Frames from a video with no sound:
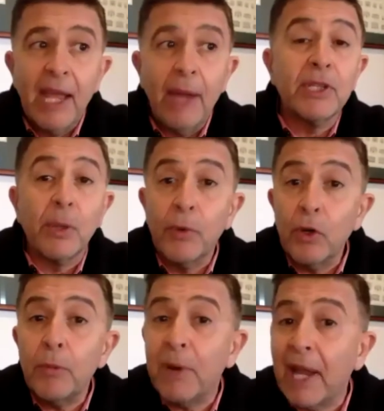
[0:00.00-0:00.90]
a
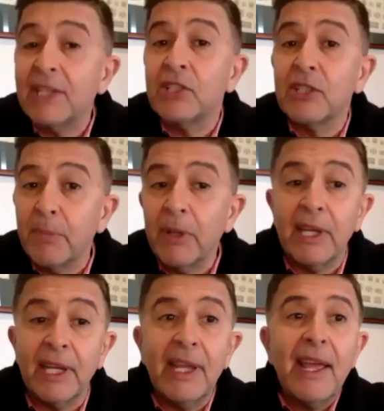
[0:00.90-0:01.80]
real place to
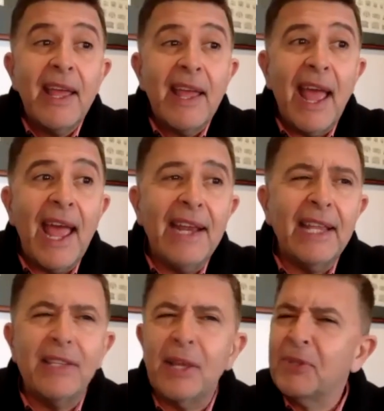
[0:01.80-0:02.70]
be, and
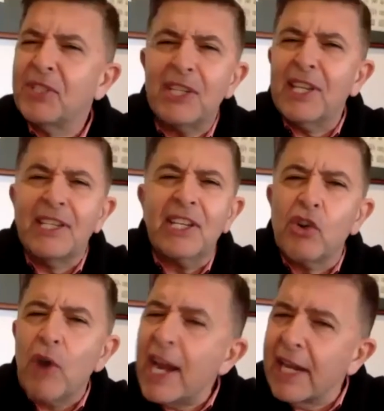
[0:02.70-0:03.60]
there was just a
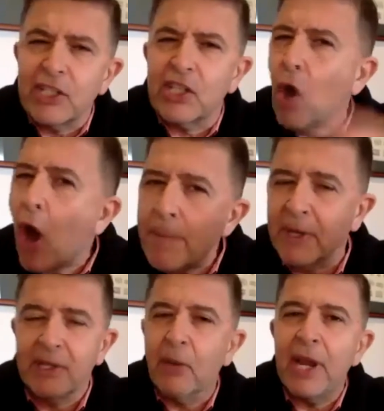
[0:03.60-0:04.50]
great excitement
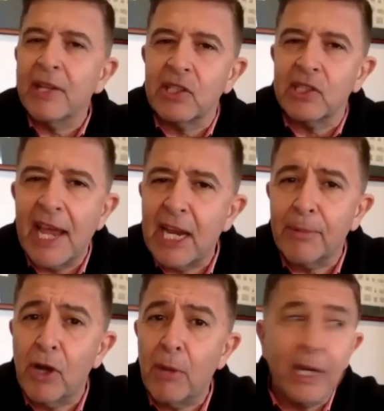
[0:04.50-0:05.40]
around stand-up
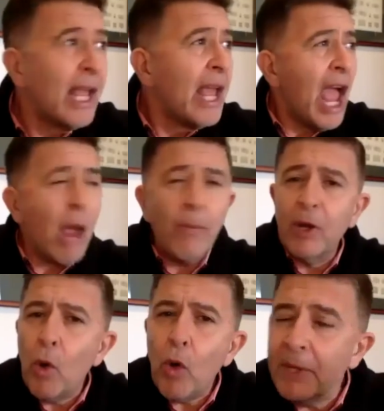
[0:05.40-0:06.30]
comedy, and we
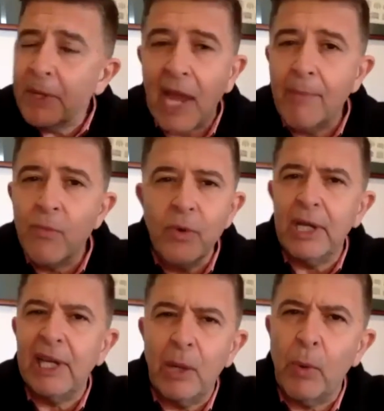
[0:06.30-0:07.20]
all became
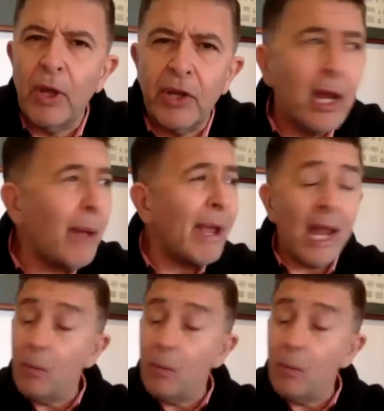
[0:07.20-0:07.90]
really well known.